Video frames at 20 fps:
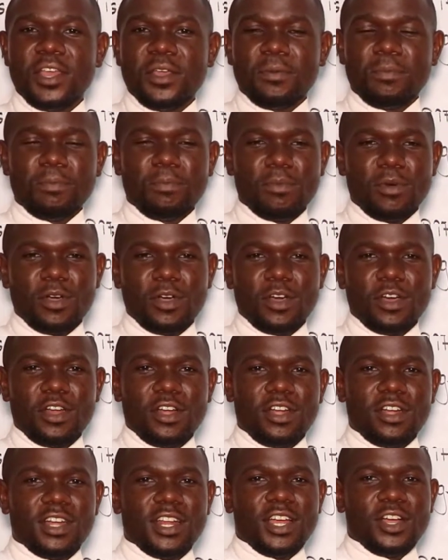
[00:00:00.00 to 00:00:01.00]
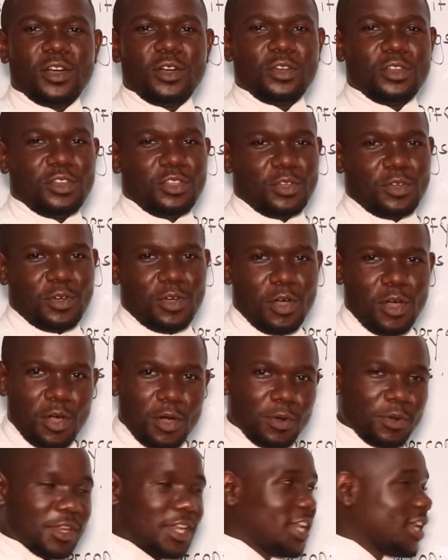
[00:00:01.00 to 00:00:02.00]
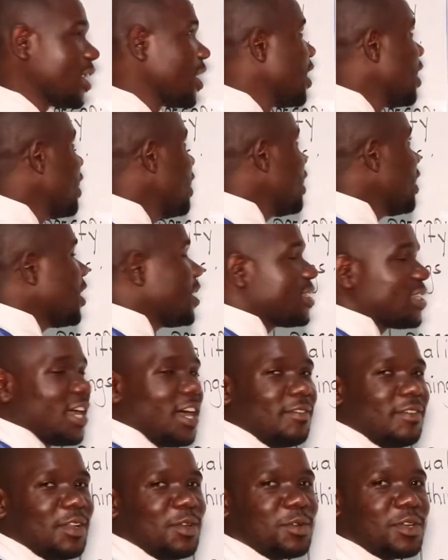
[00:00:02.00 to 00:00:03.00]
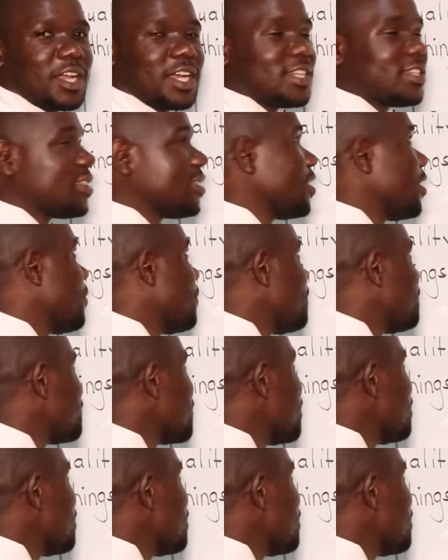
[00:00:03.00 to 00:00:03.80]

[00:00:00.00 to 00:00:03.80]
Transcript: more on your own. Let us have a look at them.